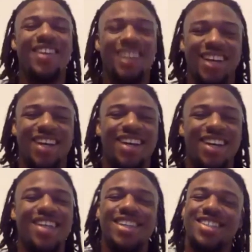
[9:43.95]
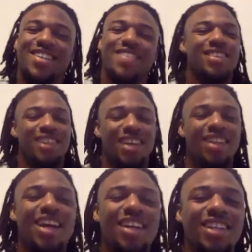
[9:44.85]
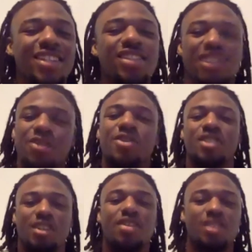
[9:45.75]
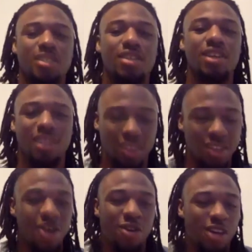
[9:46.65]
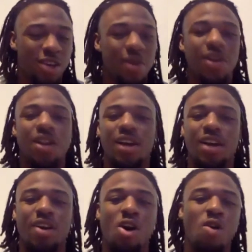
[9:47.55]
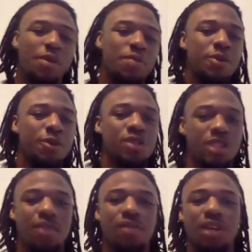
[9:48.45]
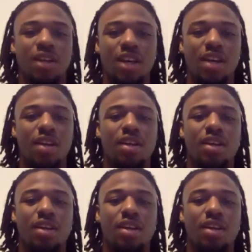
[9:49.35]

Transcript: Yeah. So like to listen to those songs you know, get me in like a calming mood and stuff like that.